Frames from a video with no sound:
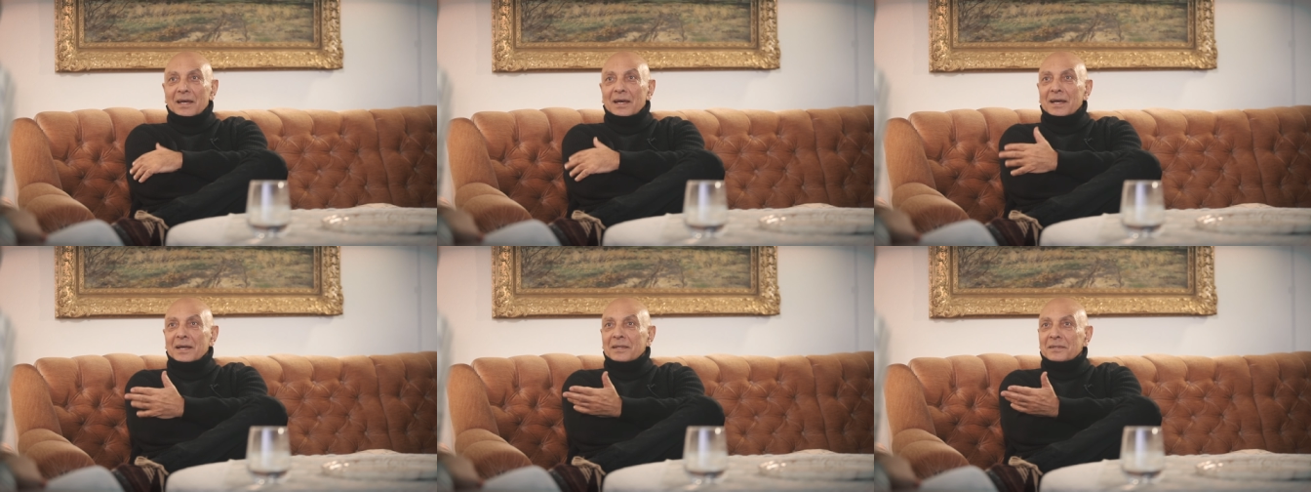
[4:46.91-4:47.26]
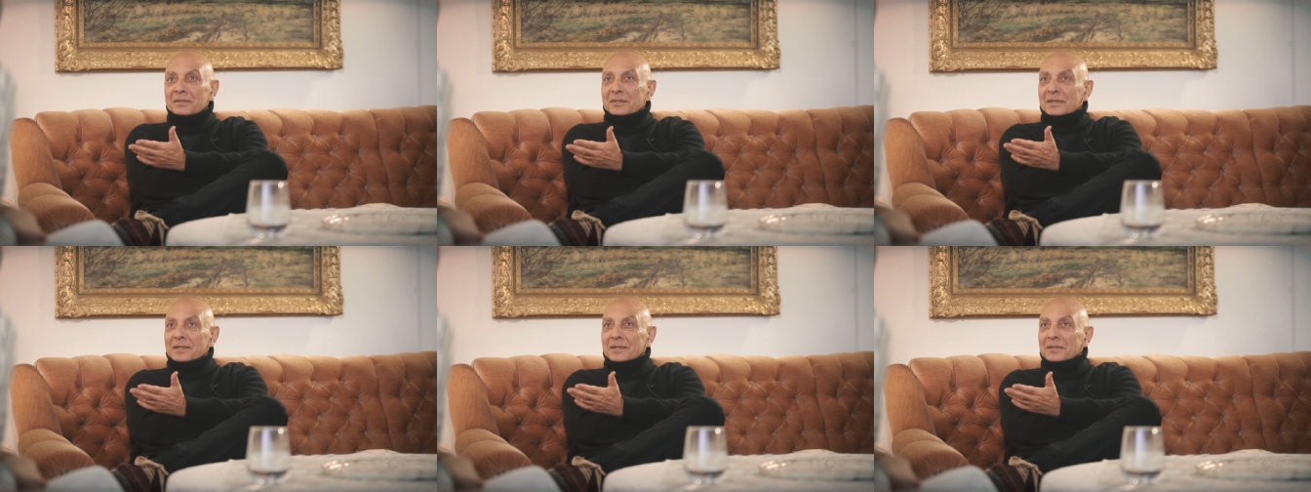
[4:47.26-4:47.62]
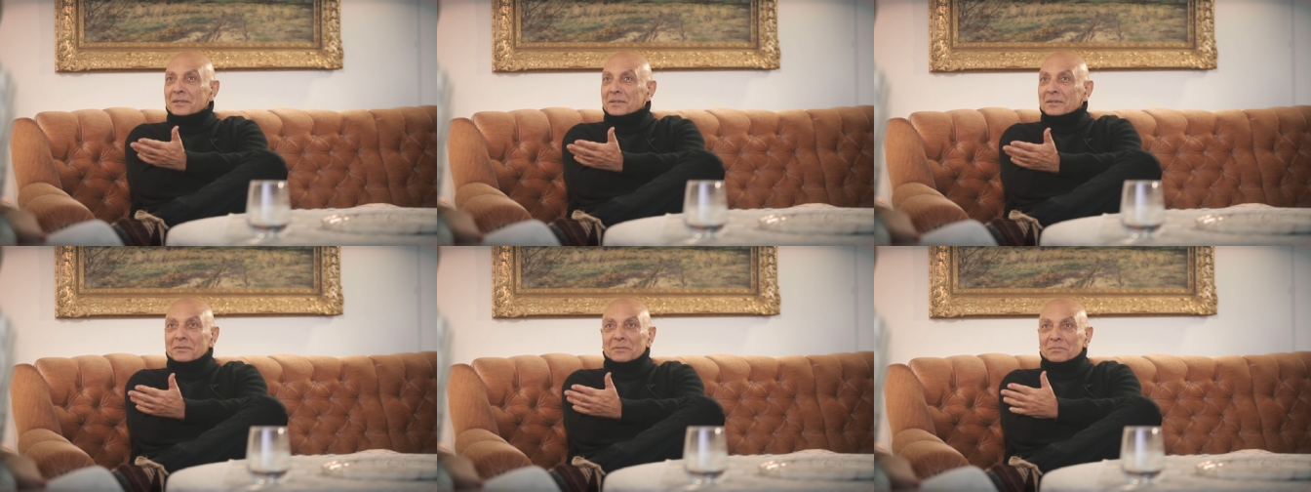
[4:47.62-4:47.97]
and
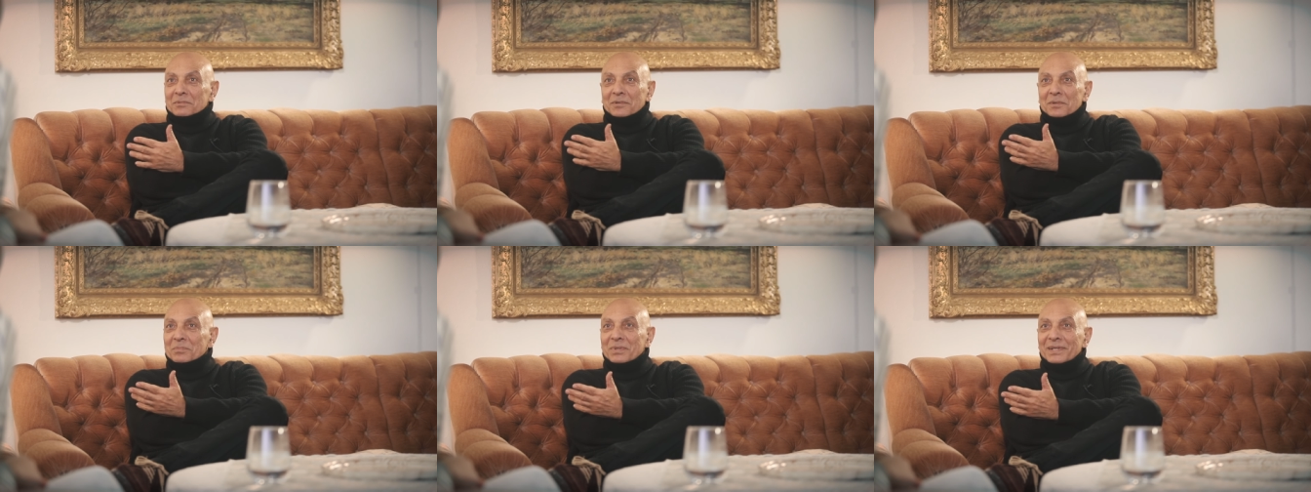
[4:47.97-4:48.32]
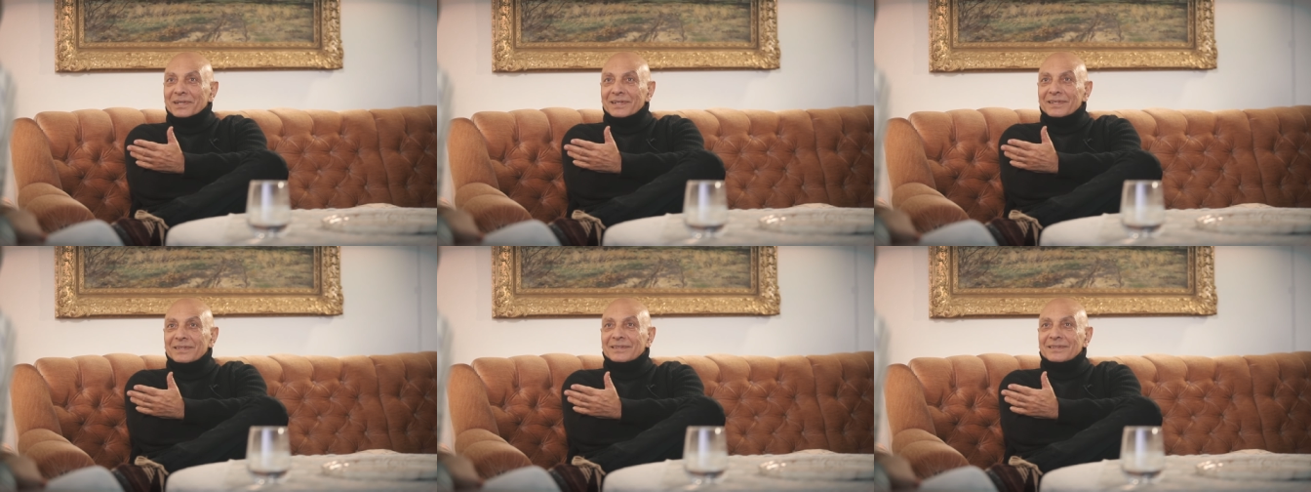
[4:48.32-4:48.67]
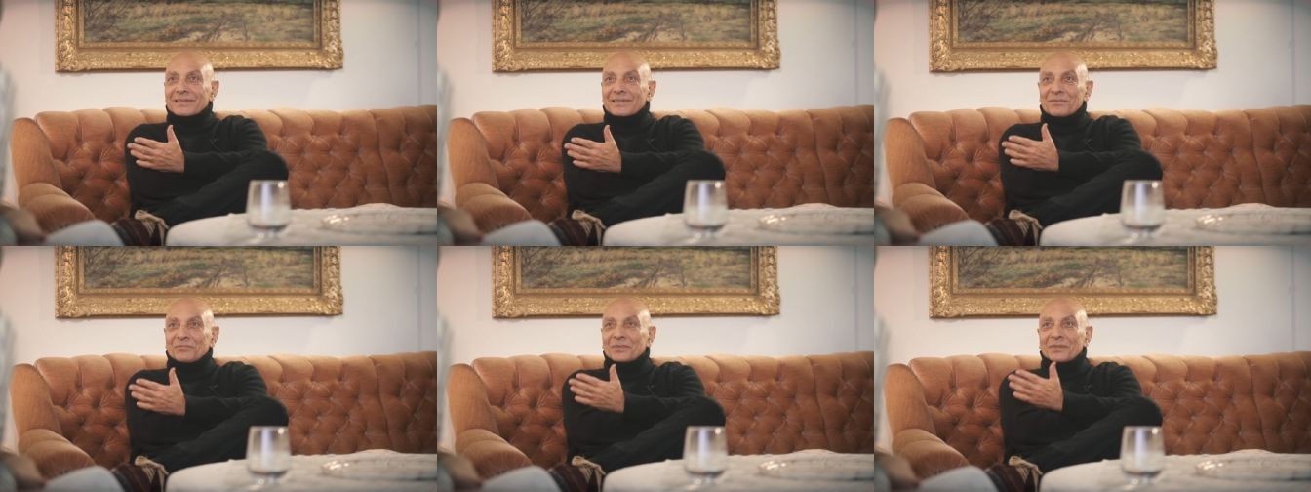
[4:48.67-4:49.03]
completely
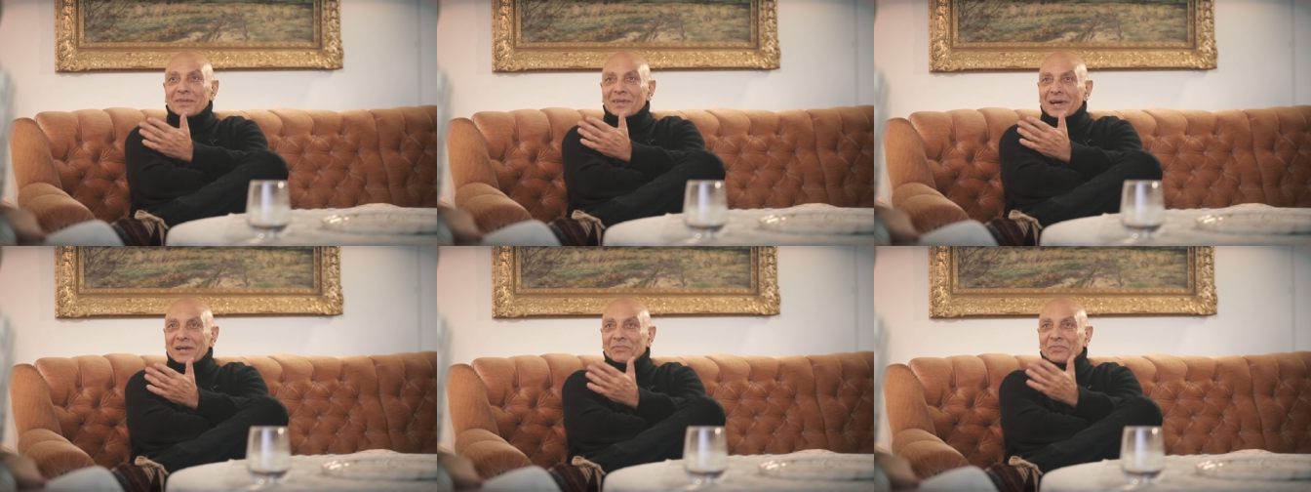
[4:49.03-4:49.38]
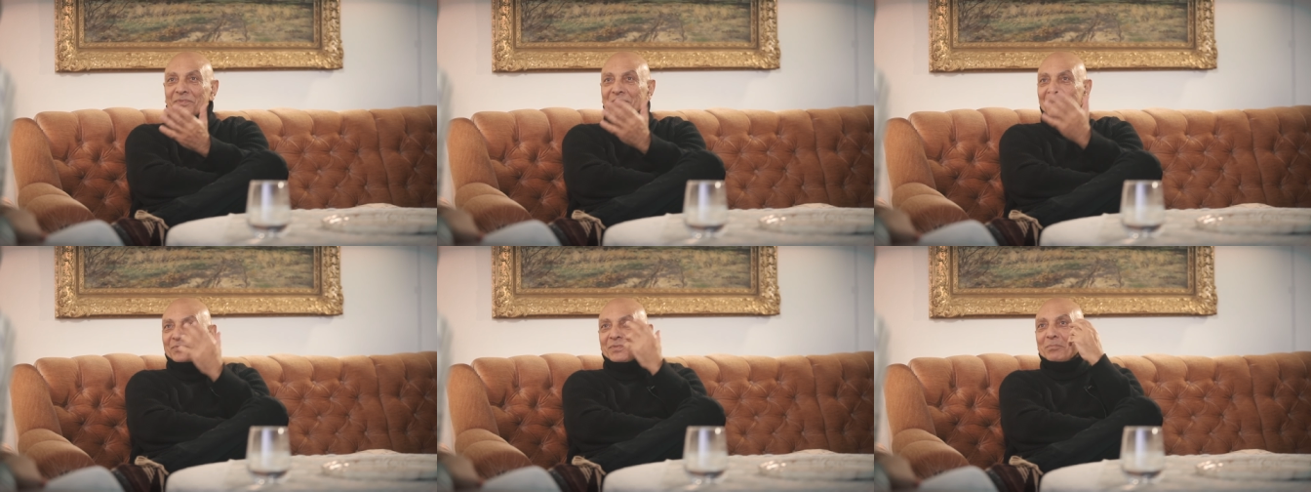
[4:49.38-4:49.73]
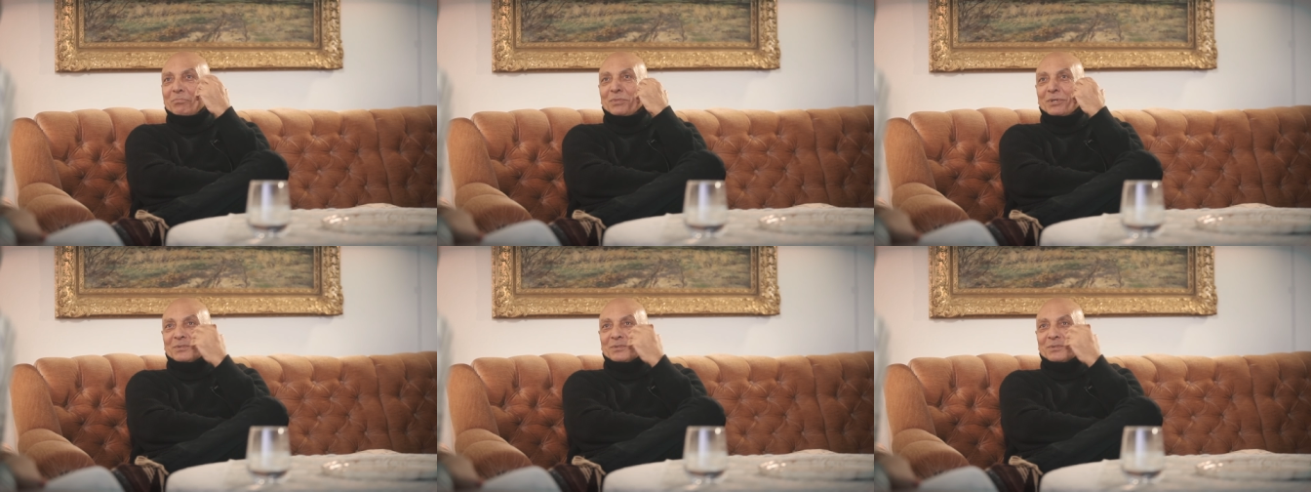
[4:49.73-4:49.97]
different life, different